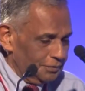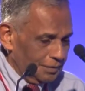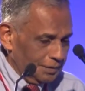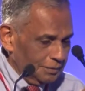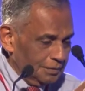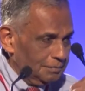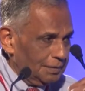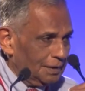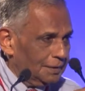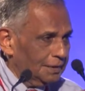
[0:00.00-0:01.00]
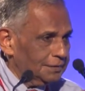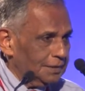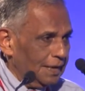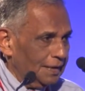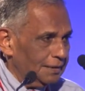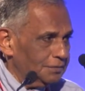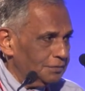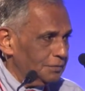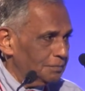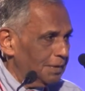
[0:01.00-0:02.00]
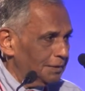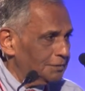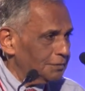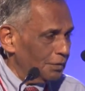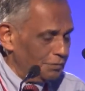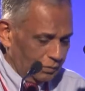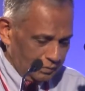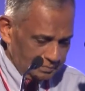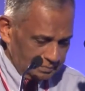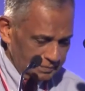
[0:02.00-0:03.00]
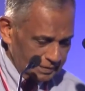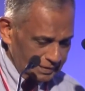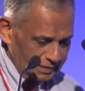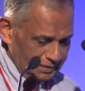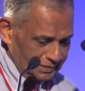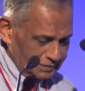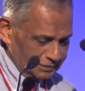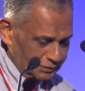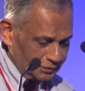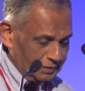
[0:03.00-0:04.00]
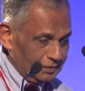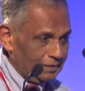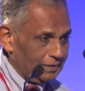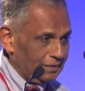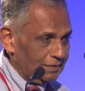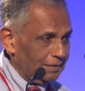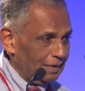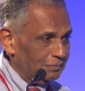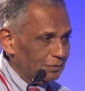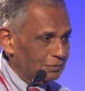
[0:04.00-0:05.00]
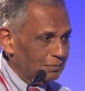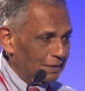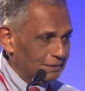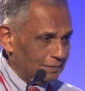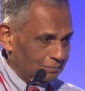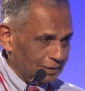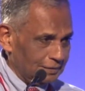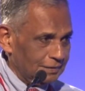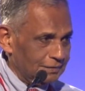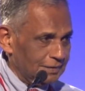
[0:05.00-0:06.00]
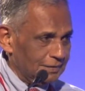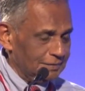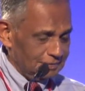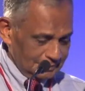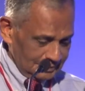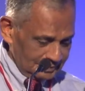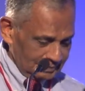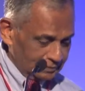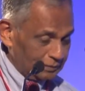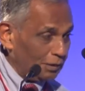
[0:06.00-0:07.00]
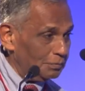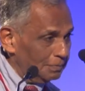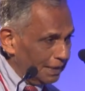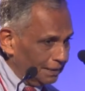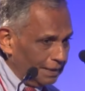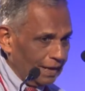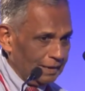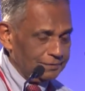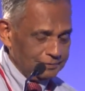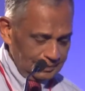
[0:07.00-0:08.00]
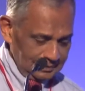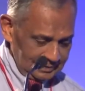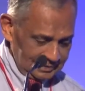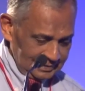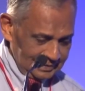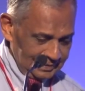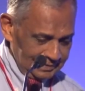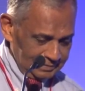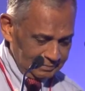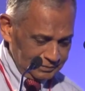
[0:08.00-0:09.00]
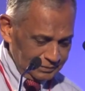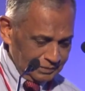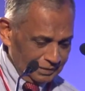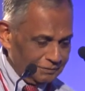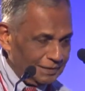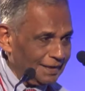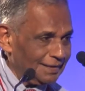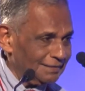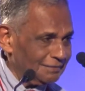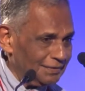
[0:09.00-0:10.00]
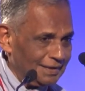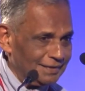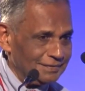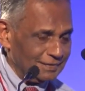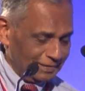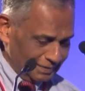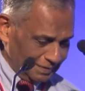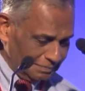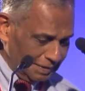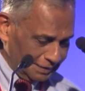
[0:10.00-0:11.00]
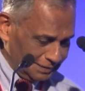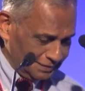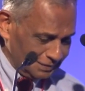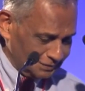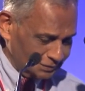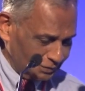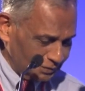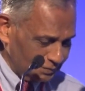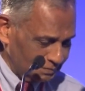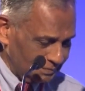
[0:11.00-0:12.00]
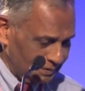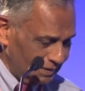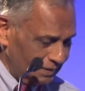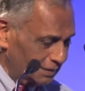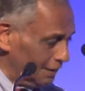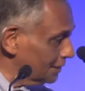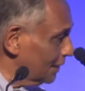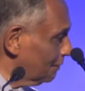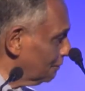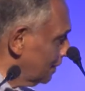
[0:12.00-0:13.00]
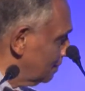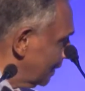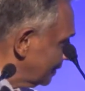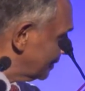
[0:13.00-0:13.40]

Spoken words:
have given me a great challenge to beat Stockholm. So I'm going to make some suggestions without playing cards, so that we can certainly beat Stockholm next time we meet.